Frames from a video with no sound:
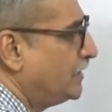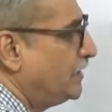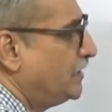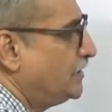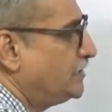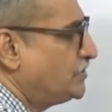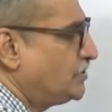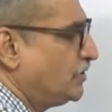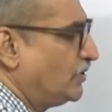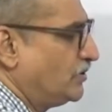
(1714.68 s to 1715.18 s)

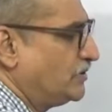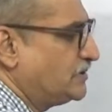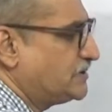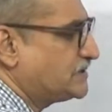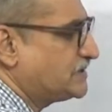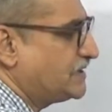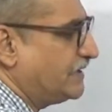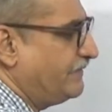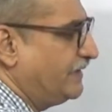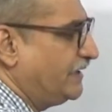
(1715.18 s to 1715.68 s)
So
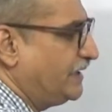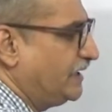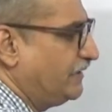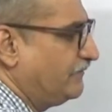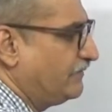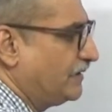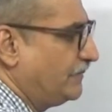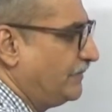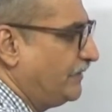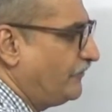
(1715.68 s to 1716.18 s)
17
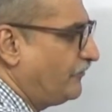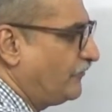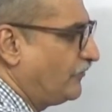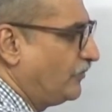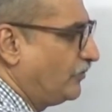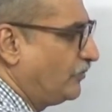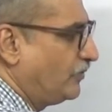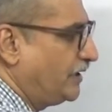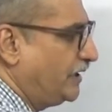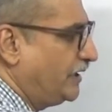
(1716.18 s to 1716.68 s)
will be
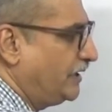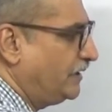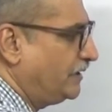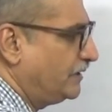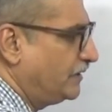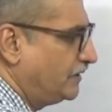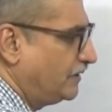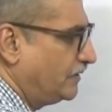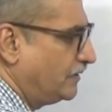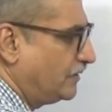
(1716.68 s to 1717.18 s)
fluorine,
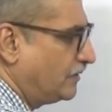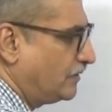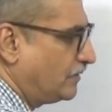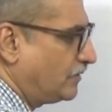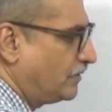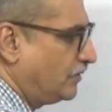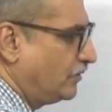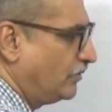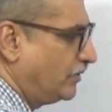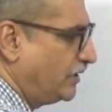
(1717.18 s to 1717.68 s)

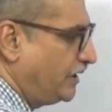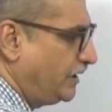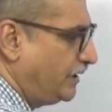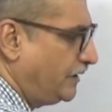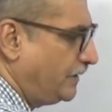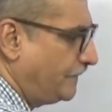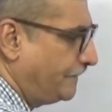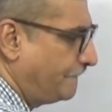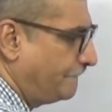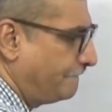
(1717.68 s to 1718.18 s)
chlorine,
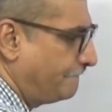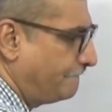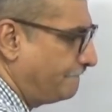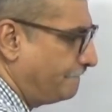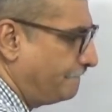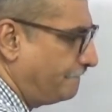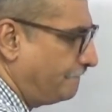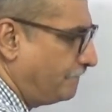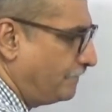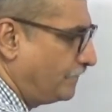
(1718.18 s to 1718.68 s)

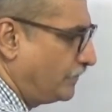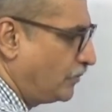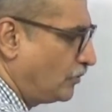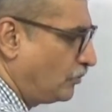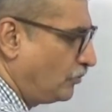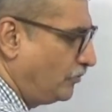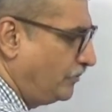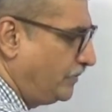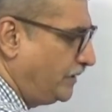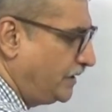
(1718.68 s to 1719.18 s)

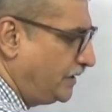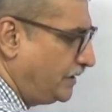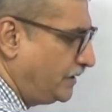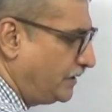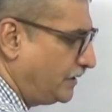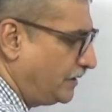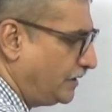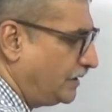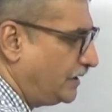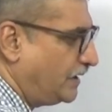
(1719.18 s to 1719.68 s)
bromine,
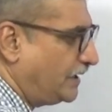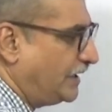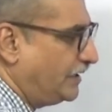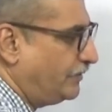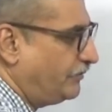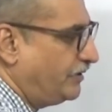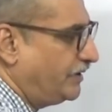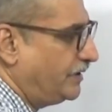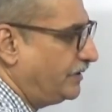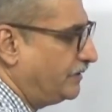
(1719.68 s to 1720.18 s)

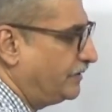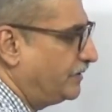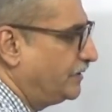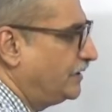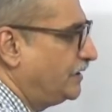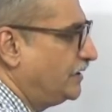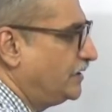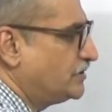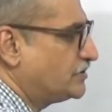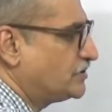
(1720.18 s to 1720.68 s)
iodine.
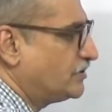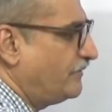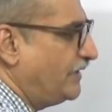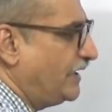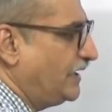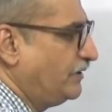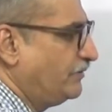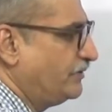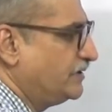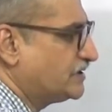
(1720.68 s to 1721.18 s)
So
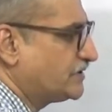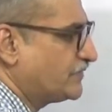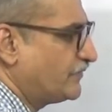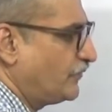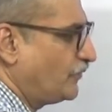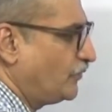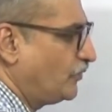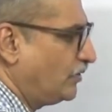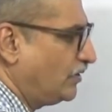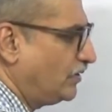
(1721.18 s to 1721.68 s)
value is
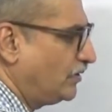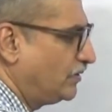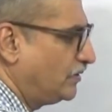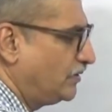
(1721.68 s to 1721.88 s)
4.